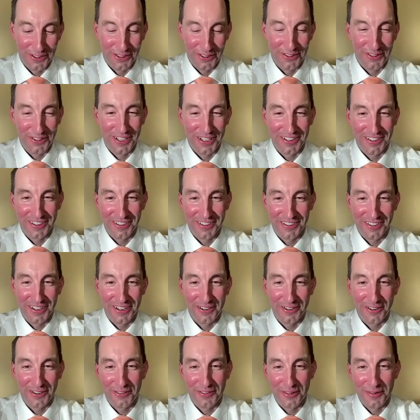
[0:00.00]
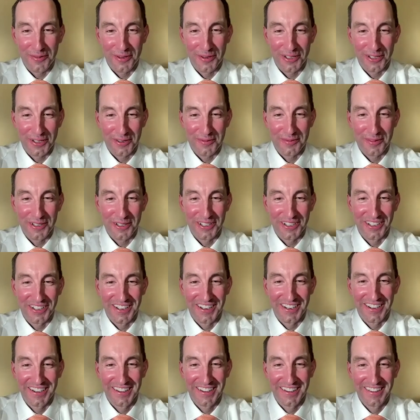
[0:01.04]
just yet to scare everybody, but
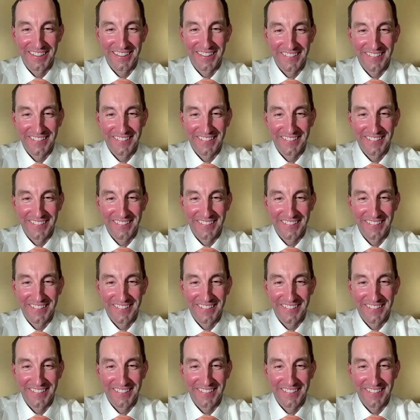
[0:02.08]
uh,